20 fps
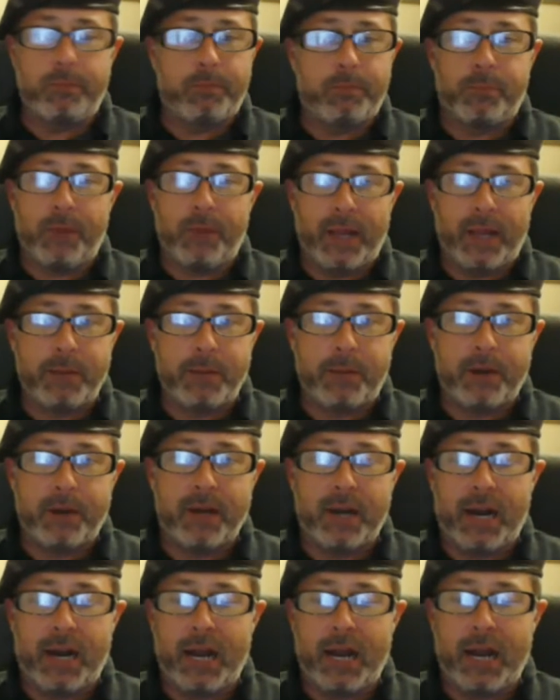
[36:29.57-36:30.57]
like
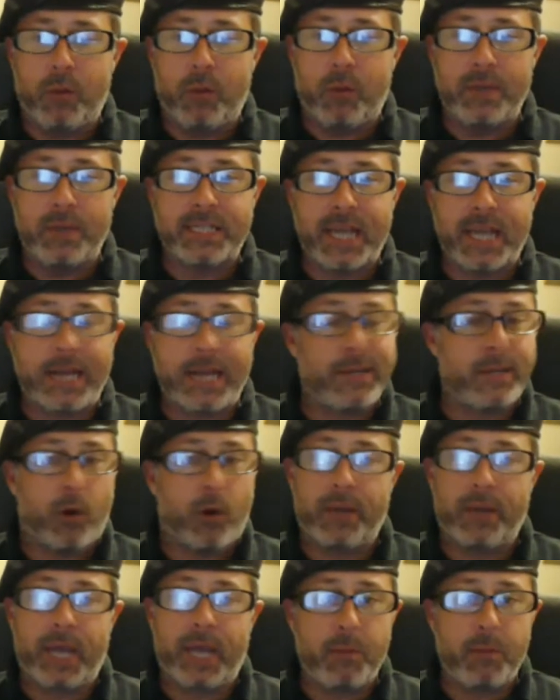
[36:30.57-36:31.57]
Brendan and I always say,
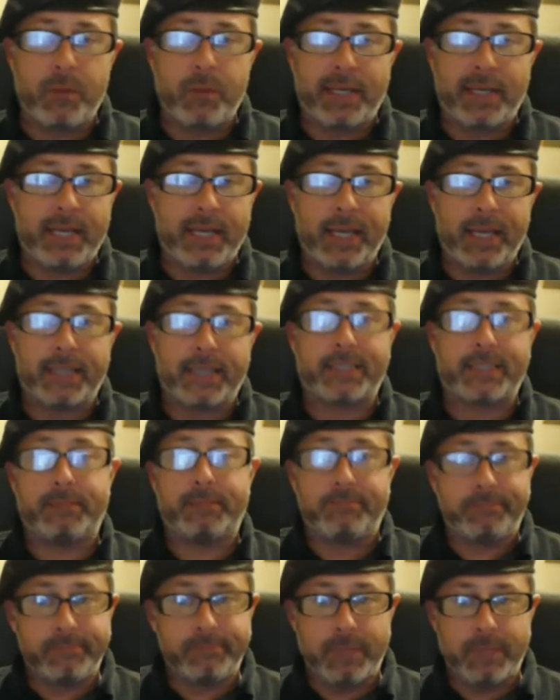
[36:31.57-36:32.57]
don't game with dicks.
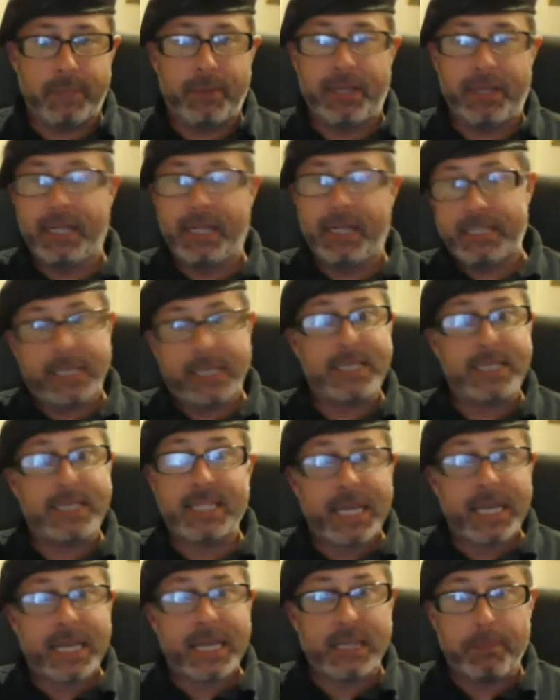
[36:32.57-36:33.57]
I mean, it's
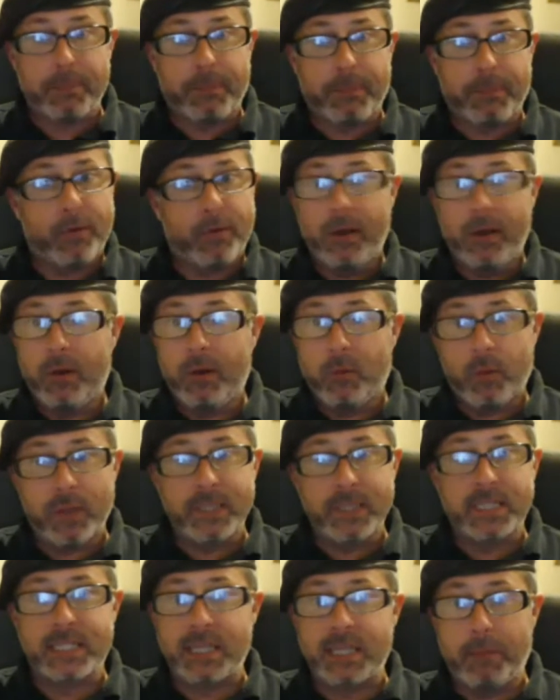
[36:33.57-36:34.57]
that simple.
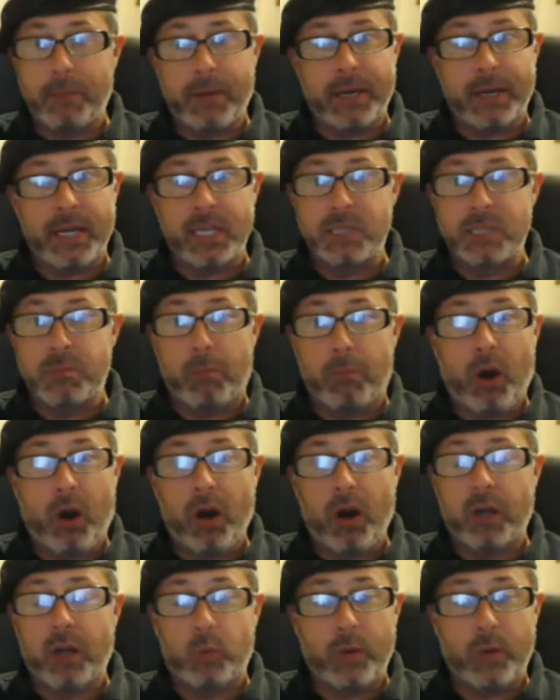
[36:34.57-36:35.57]
Once somebody is
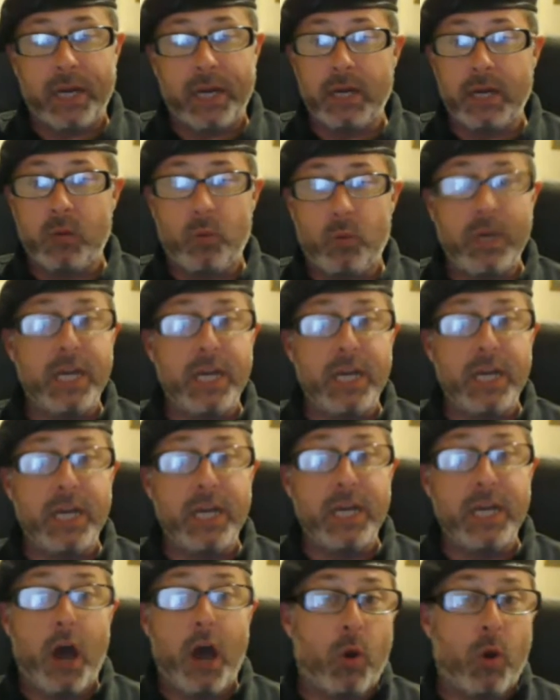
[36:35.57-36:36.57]
marked, we
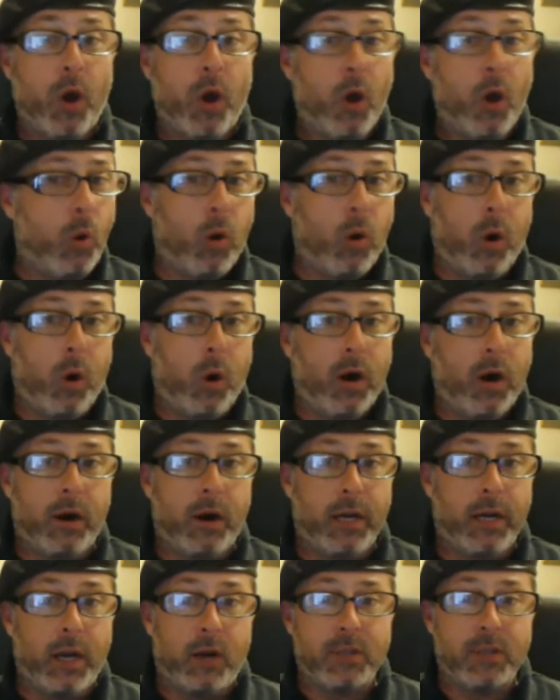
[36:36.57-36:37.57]
know.
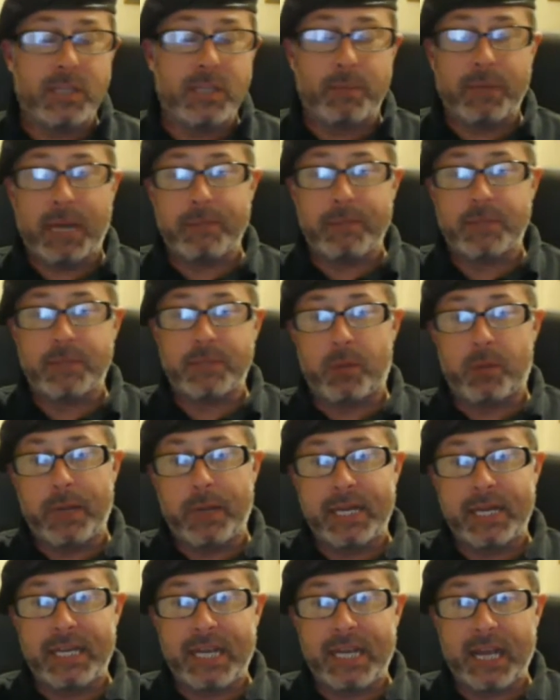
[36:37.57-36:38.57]
Or,
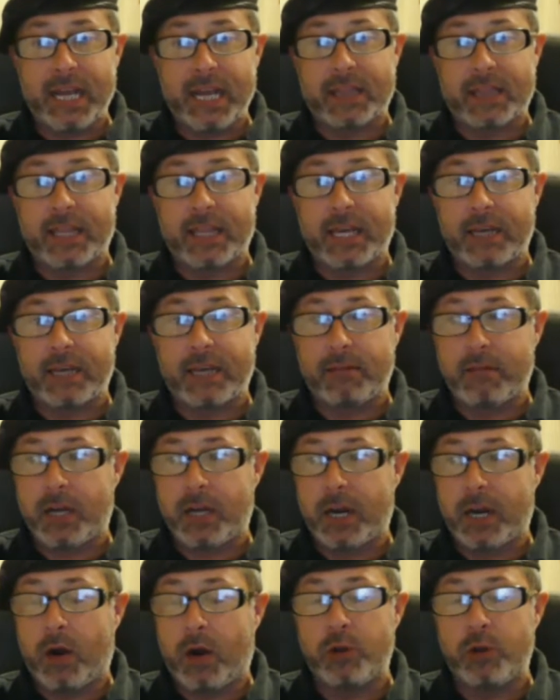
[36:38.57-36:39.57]
sometimes there'll be a dick
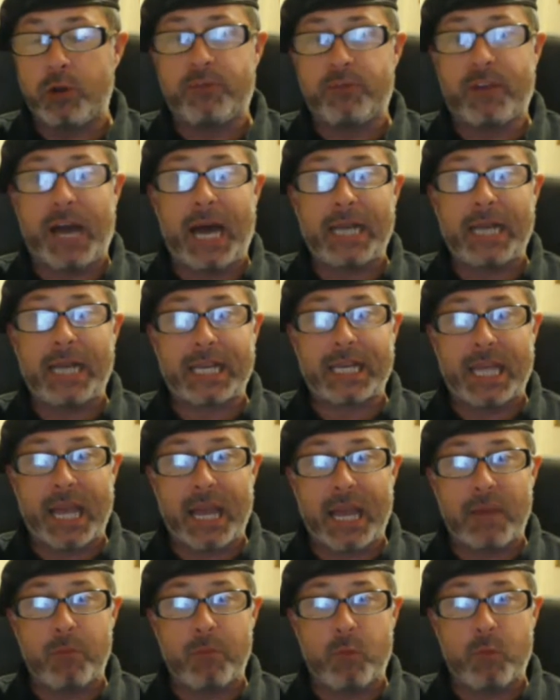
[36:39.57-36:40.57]
that, you've
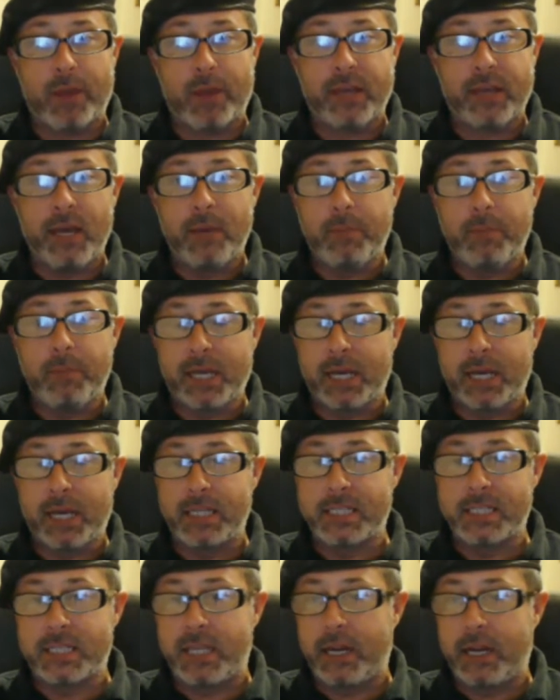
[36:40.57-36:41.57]
got to game with
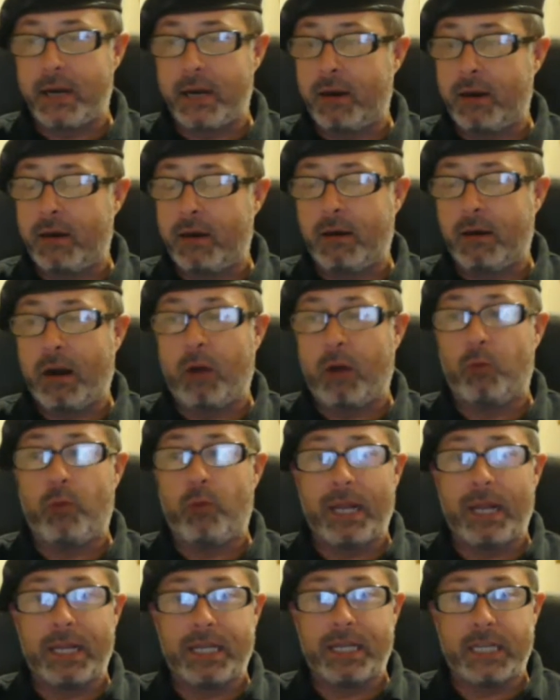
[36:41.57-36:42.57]
because
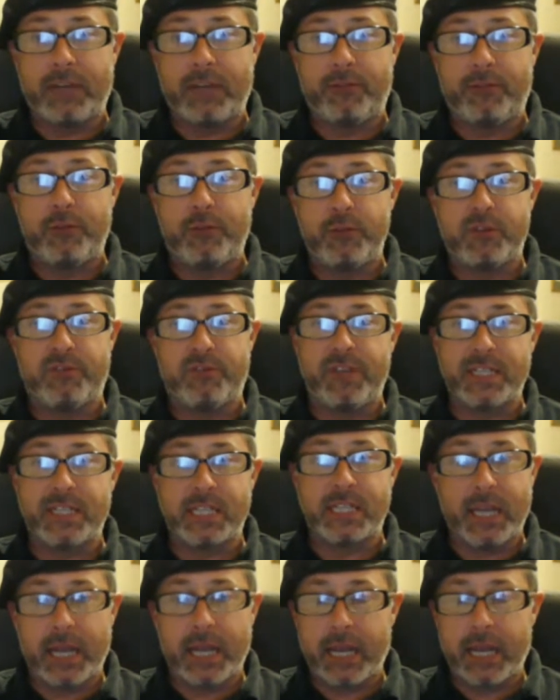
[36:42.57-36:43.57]
they're a relative who's
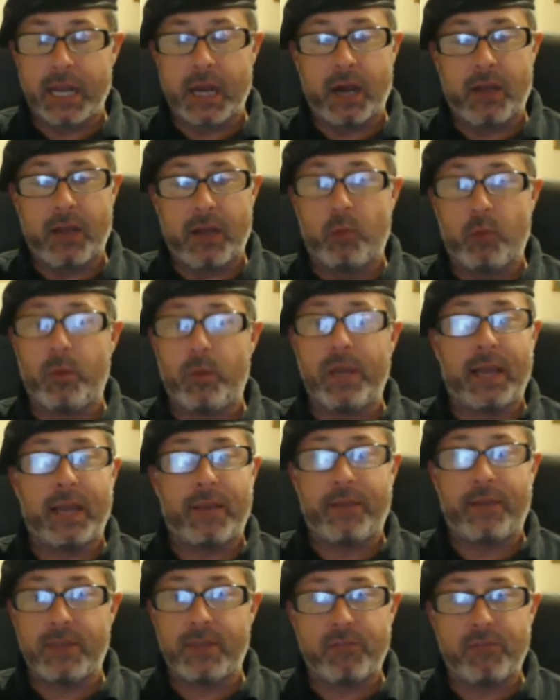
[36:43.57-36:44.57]
visiting on the
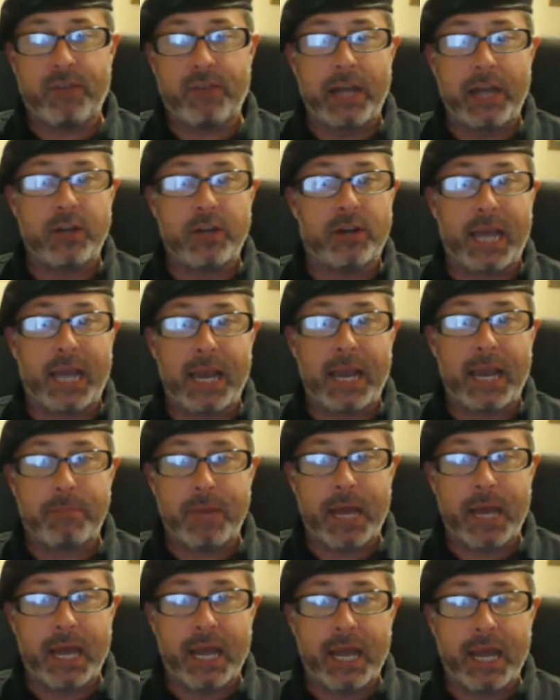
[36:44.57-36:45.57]
weekend that you've got your
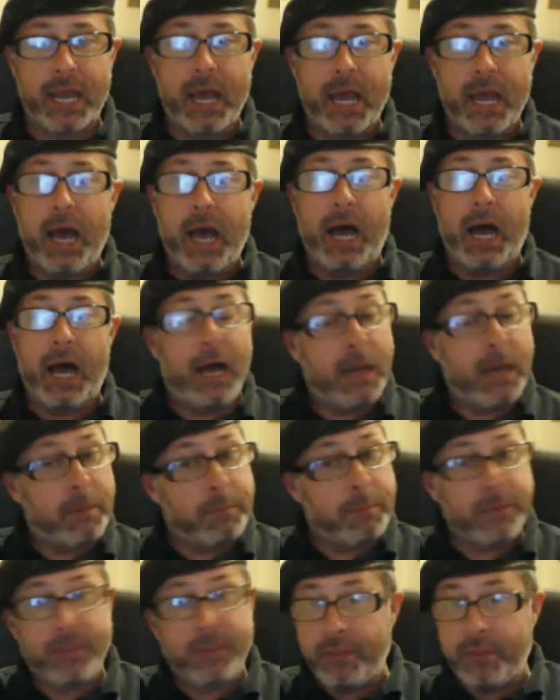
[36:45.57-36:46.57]
game day.
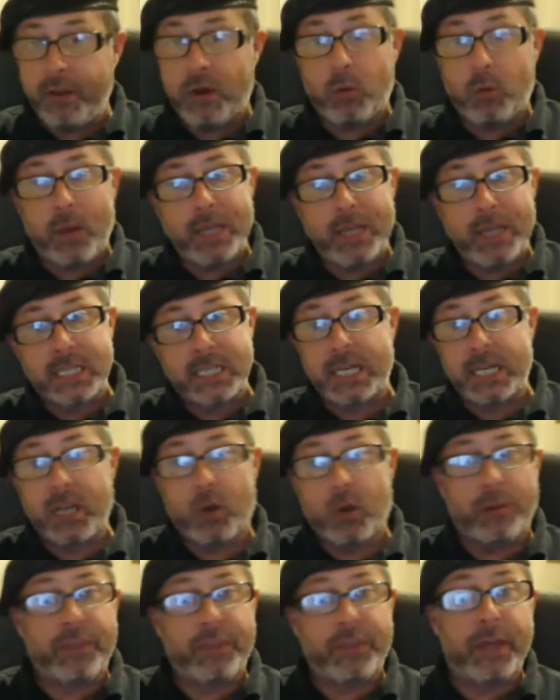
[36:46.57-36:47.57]
But then there are ways to
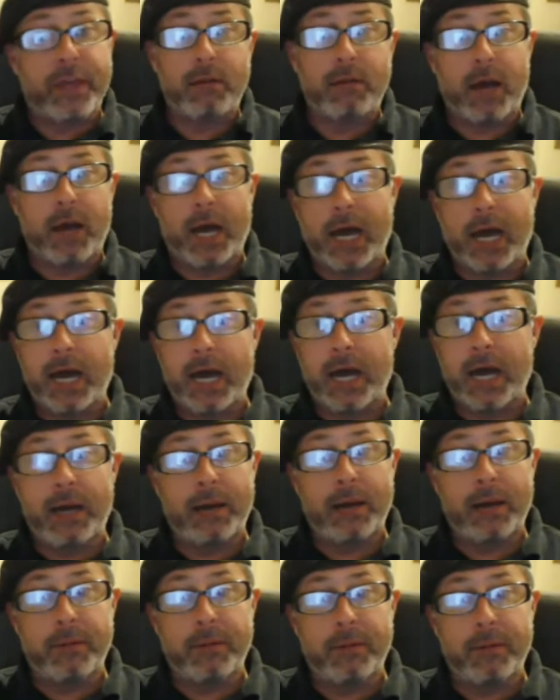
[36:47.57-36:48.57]
deal with it.
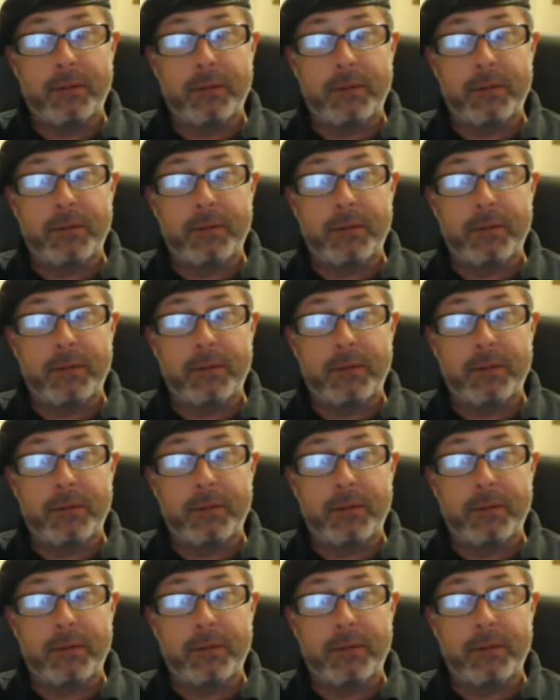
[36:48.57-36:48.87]
And